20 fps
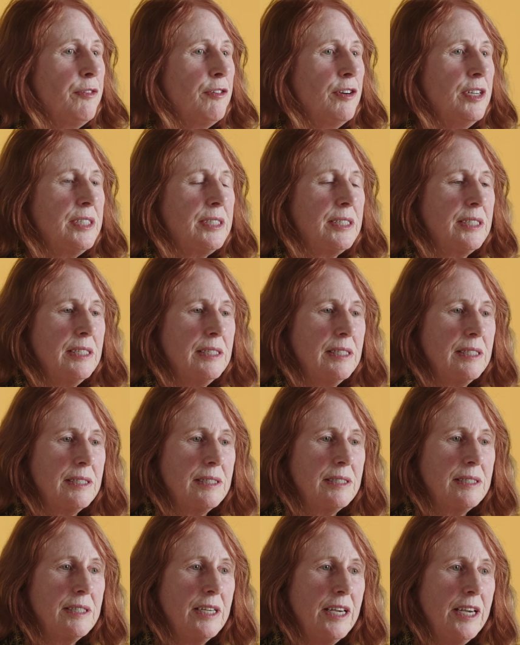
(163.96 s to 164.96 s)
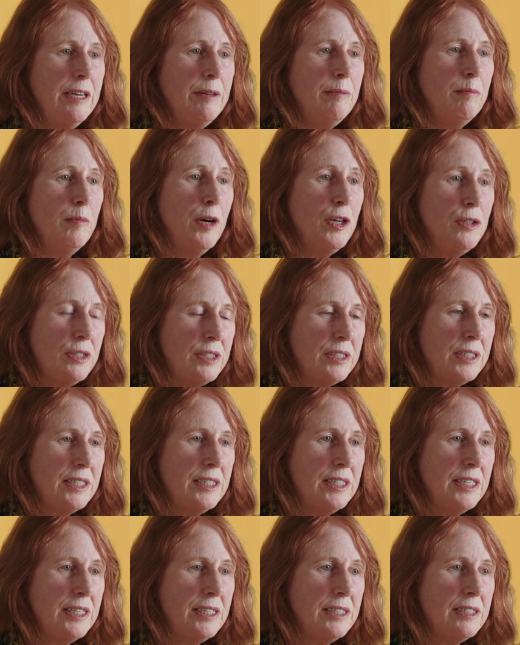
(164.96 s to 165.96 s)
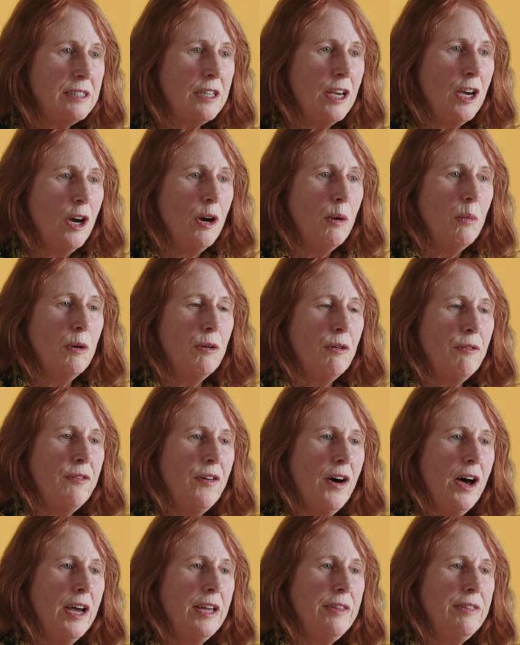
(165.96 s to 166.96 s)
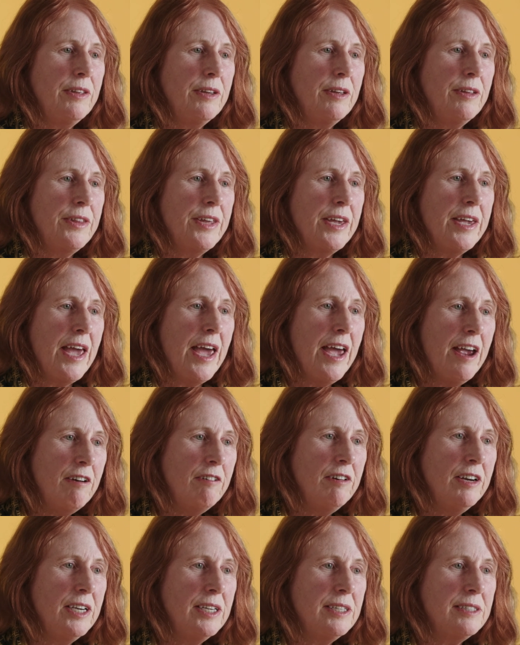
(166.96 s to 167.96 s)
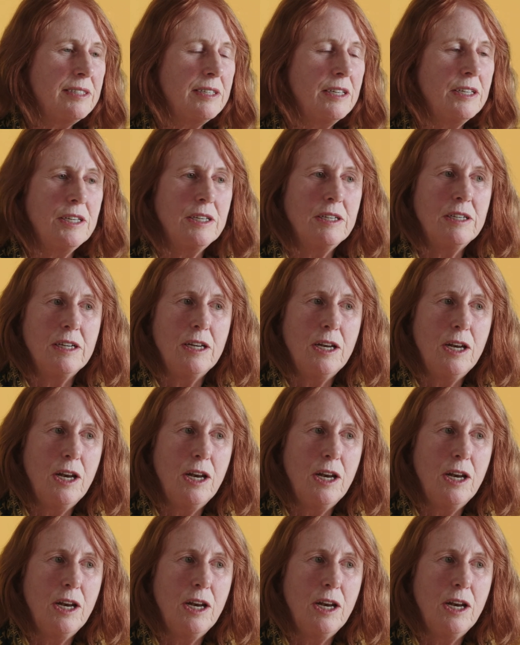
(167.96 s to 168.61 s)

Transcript: for instance, in most cities we'll find that the areas that are